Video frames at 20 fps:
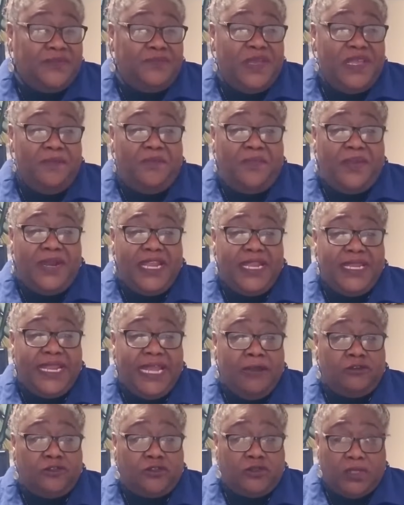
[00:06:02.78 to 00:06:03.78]
it is being
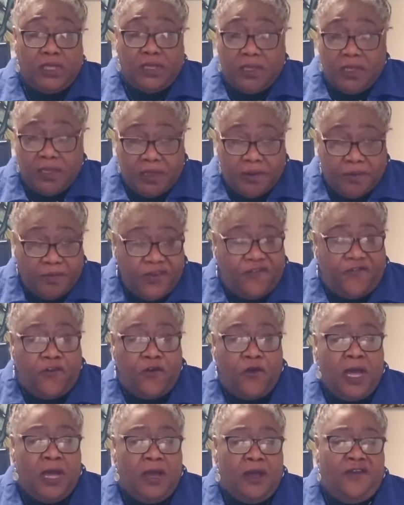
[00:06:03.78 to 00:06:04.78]
played out
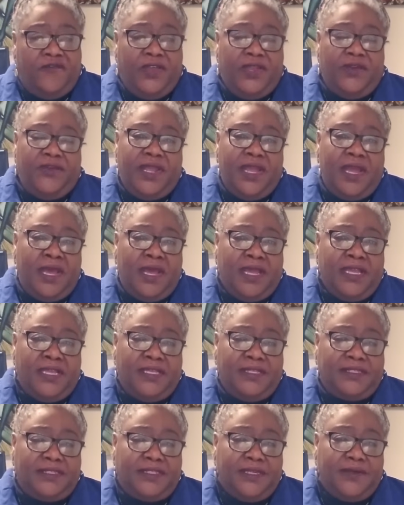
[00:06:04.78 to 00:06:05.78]
before our very
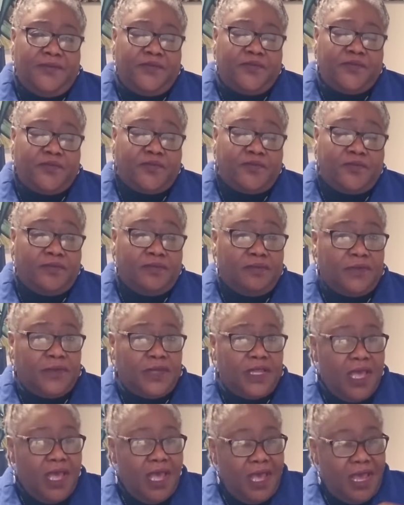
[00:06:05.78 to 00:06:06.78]
eyes.
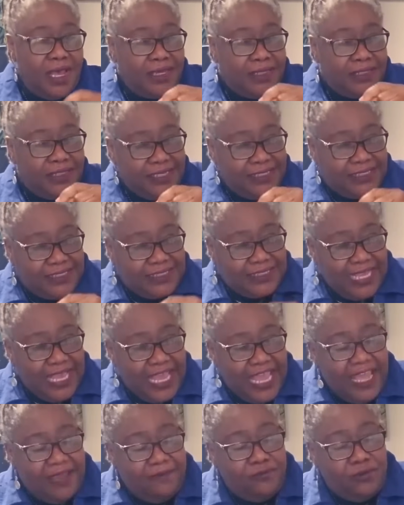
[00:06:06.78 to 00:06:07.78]
The
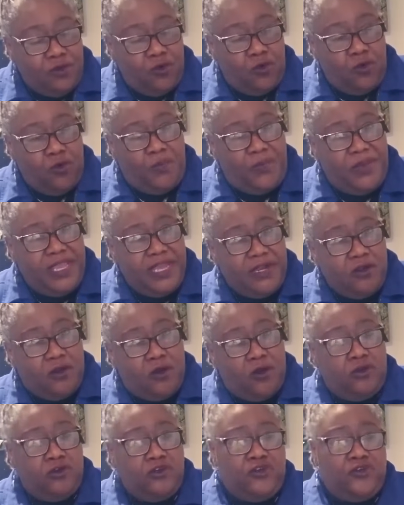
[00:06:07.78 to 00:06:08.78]
same
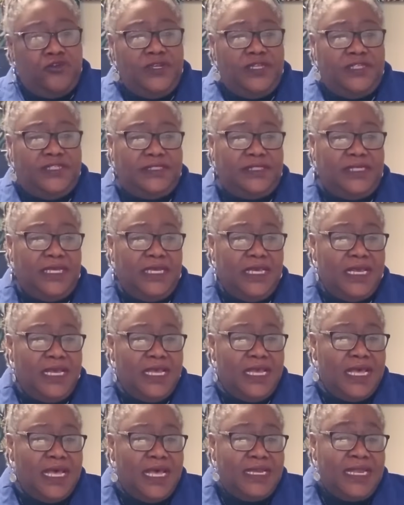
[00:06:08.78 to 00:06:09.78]
European countries
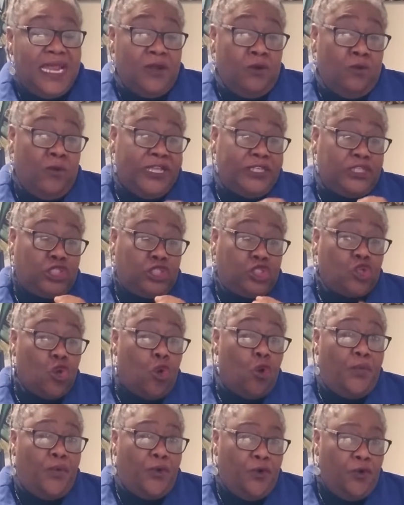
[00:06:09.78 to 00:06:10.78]
that were
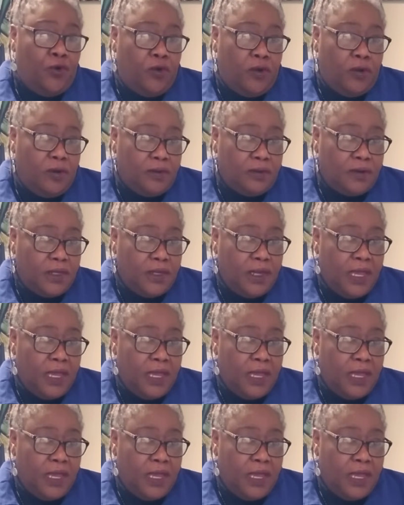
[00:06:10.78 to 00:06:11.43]
so broke